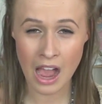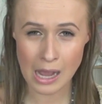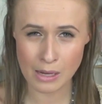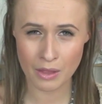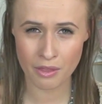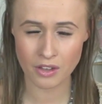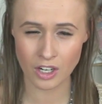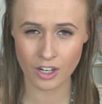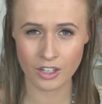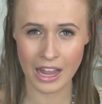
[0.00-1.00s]
a month
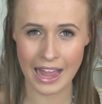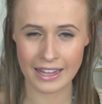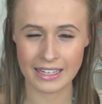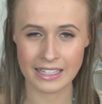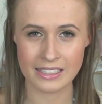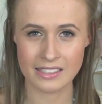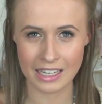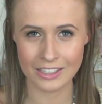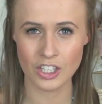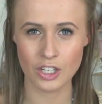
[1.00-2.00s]
ago and it is
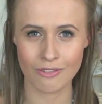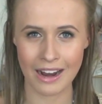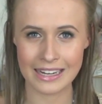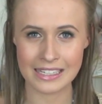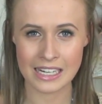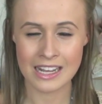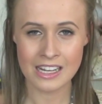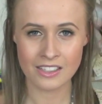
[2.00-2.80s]
such a great